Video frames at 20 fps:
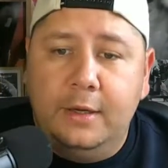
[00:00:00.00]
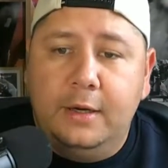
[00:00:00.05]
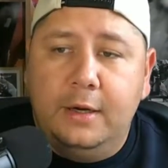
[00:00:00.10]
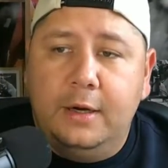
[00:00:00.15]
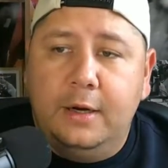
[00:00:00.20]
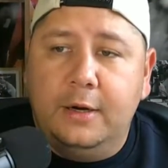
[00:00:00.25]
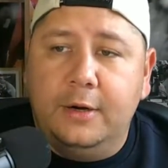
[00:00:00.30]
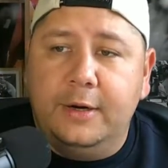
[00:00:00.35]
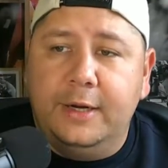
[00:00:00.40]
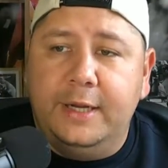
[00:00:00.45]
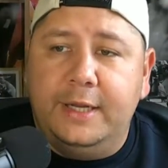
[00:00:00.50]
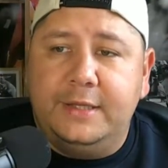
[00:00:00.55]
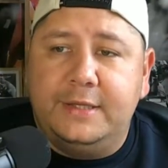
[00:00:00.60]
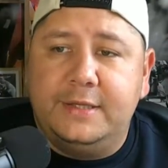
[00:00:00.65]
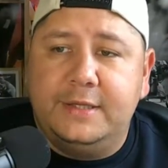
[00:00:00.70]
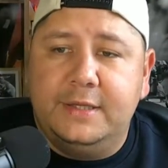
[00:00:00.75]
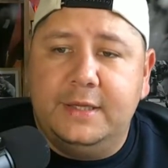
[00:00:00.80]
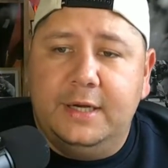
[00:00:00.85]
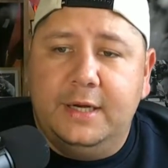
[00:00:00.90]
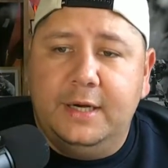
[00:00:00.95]
All
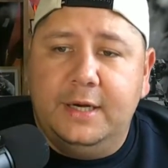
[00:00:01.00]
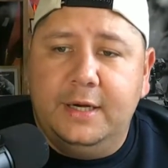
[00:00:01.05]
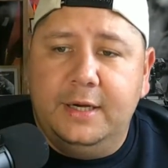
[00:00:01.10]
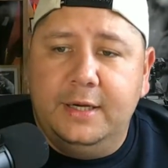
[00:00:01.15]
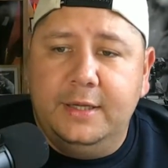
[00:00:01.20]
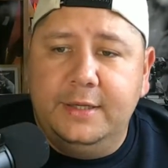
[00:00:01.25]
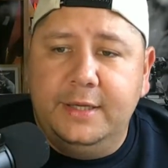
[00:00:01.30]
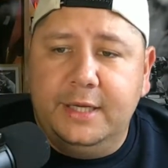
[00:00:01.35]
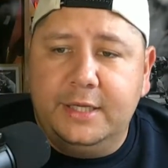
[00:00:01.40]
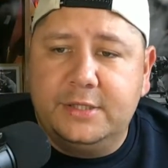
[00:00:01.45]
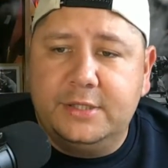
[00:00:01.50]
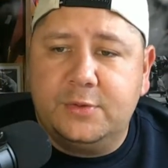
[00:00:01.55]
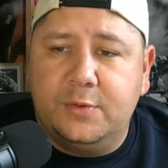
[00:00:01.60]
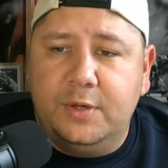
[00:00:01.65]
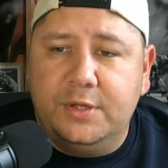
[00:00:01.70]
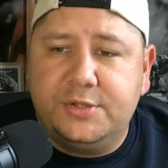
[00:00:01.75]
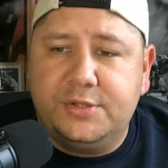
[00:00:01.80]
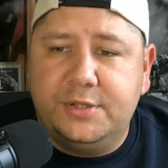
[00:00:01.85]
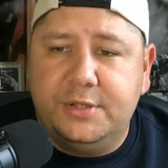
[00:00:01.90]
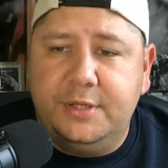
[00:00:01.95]
right. Next
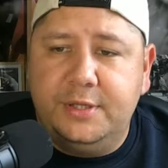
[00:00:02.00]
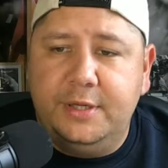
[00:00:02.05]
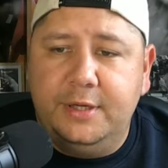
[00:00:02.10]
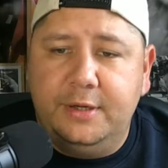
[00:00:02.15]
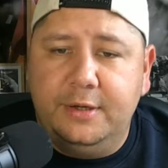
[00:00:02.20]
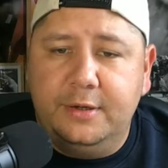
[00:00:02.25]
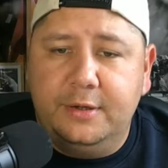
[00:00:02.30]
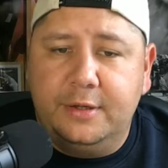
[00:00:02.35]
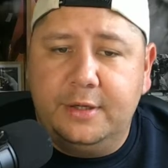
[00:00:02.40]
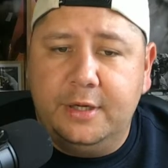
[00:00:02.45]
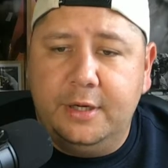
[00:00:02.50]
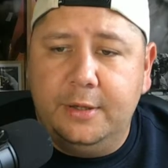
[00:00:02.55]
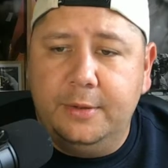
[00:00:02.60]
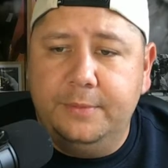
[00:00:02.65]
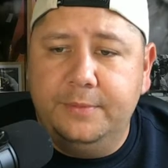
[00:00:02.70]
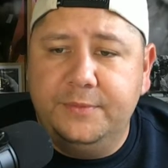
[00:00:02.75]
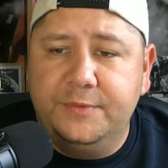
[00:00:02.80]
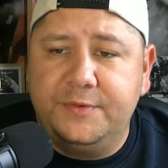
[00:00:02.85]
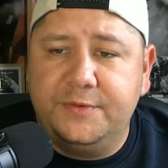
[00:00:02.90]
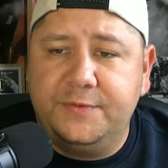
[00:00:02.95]
question here
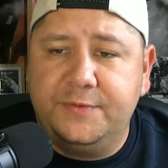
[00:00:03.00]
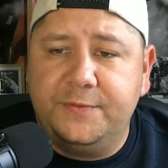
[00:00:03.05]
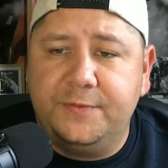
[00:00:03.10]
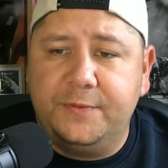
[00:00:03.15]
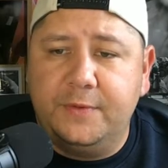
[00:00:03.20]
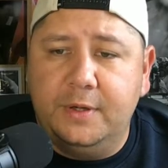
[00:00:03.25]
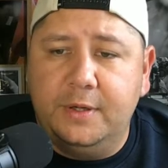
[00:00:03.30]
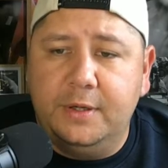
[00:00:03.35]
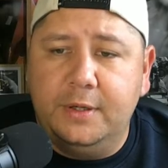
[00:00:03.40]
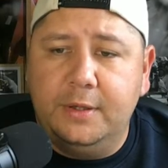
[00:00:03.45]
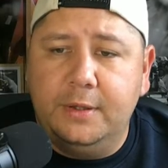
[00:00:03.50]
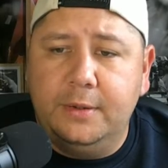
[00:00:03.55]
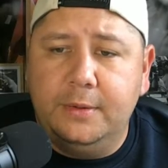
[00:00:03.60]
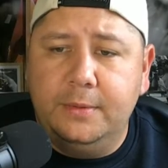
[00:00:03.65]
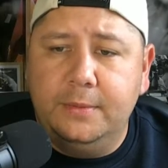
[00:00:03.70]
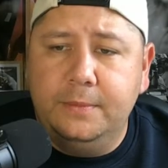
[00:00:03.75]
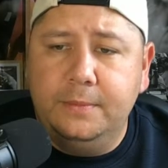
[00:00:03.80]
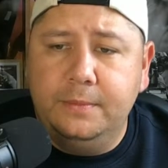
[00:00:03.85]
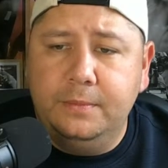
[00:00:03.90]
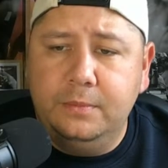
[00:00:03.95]
comes
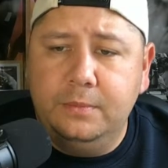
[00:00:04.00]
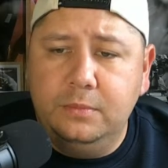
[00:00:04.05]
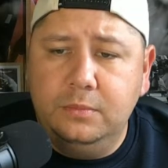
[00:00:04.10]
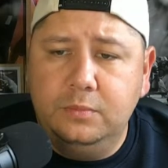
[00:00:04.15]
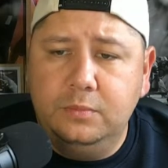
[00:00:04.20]
from